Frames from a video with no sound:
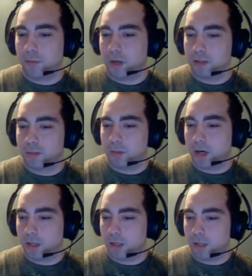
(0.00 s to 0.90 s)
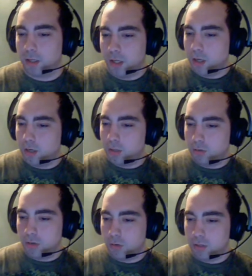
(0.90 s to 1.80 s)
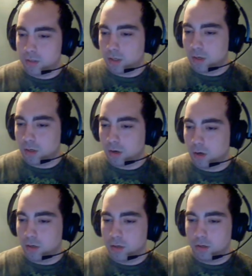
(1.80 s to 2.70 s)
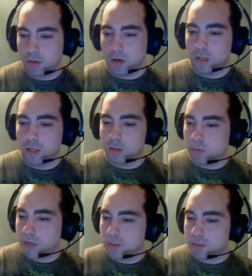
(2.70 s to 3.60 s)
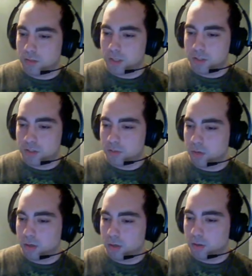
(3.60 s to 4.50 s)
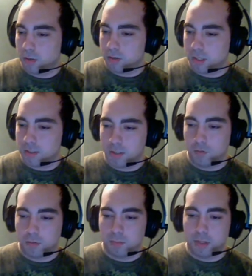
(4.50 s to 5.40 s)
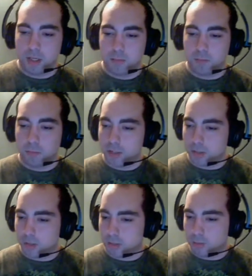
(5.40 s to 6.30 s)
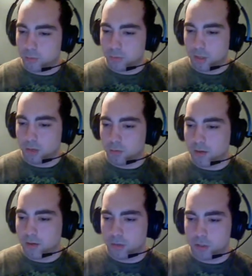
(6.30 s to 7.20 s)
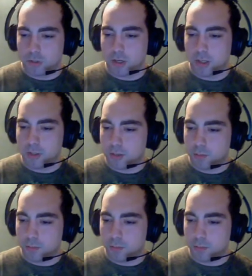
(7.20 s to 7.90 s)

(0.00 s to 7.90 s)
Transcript: body, and you notice on his wrist there's a silver-plated bracelet engraved with a strange symbol.